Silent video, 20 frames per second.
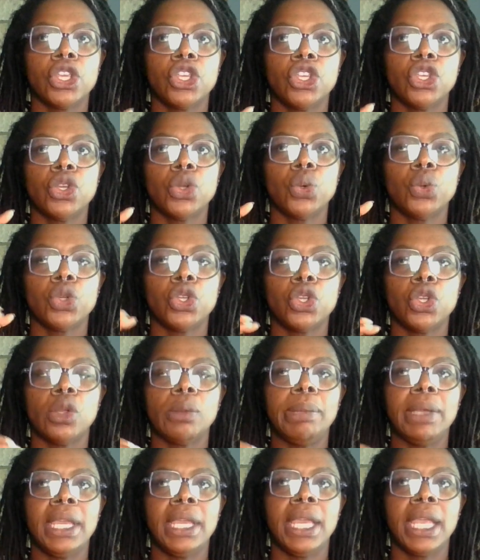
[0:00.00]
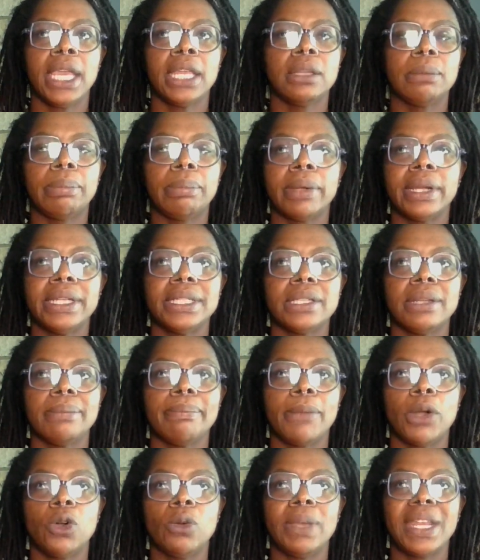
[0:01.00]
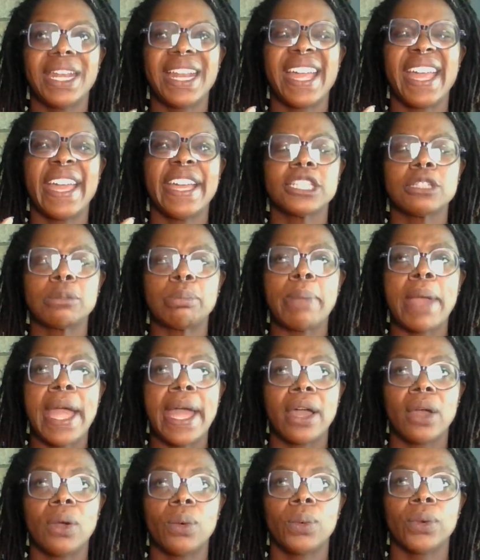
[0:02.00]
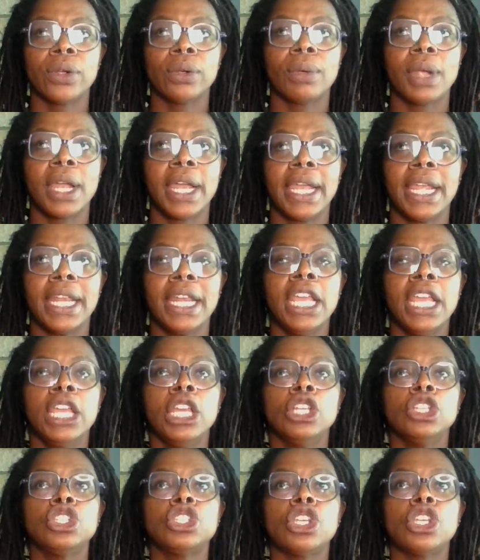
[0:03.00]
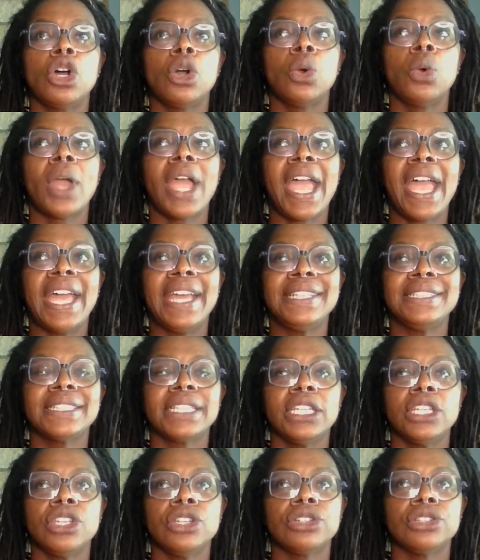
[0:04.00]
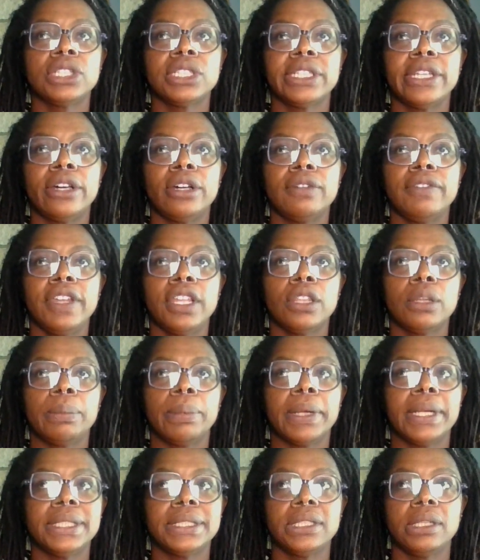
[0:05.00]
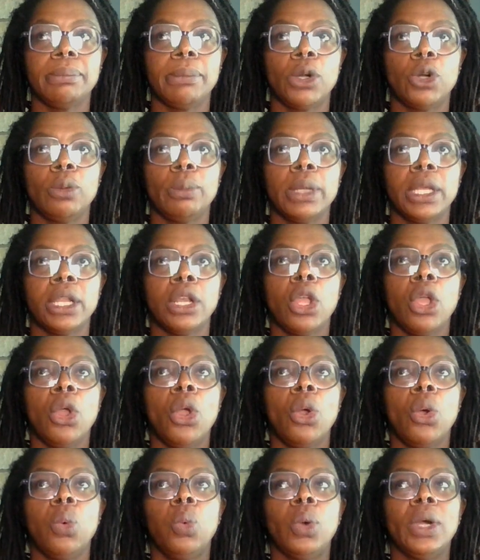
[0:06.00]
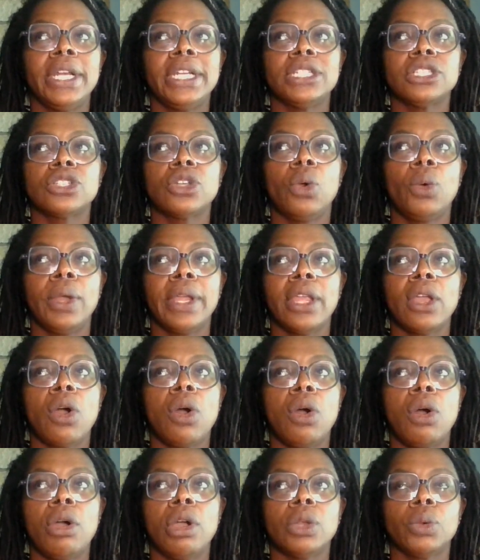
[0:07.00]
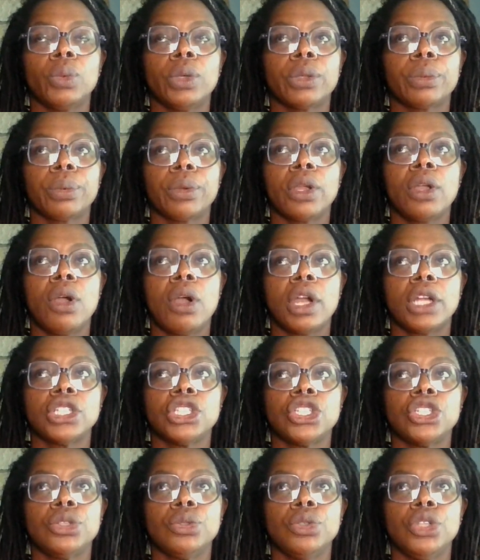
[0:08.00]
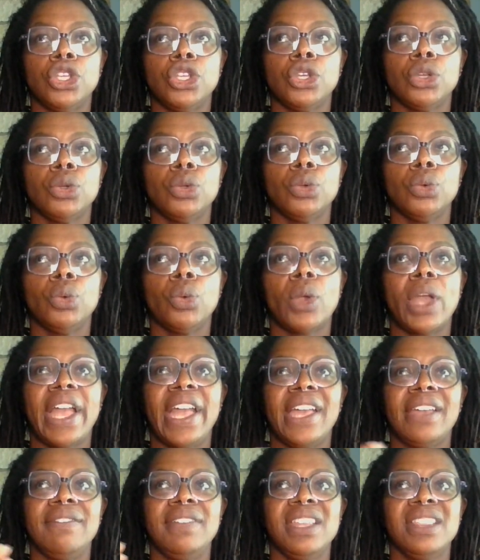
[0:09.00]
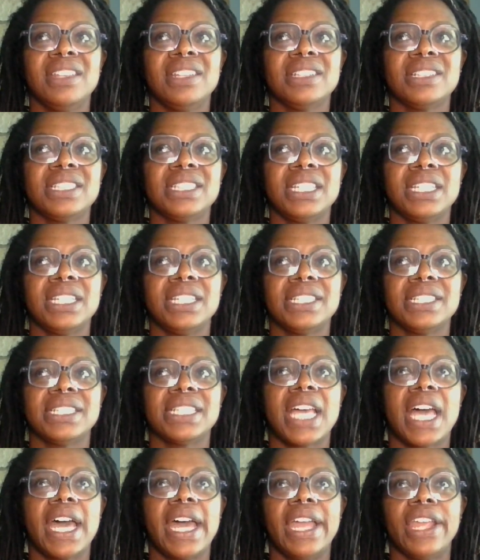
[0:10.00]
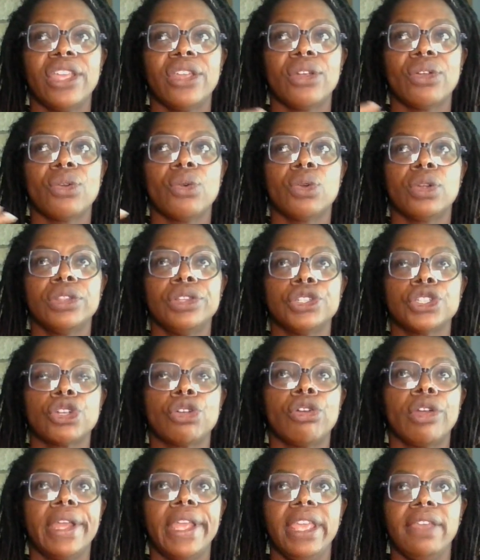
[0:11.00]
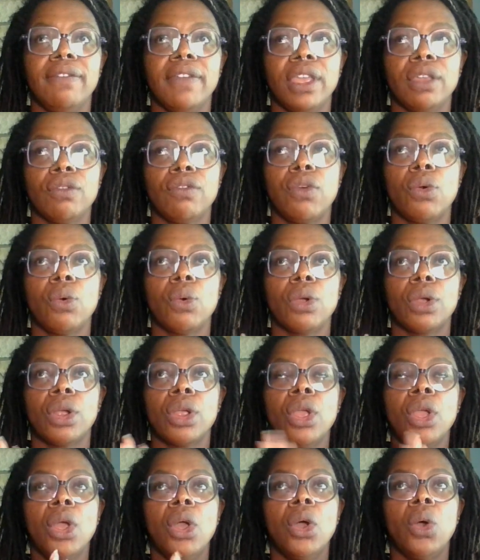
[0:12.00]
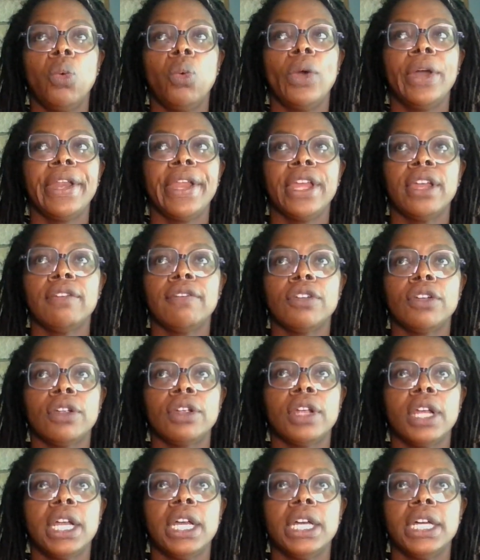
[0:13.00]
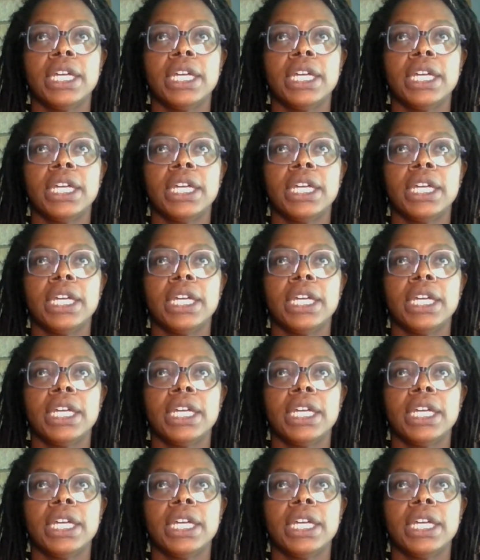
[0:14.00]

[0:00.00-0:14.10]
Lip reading: You being in the present moment has power, right? So asking yourself in the present moment what is going on with regards to you having this desire or this craving for whatever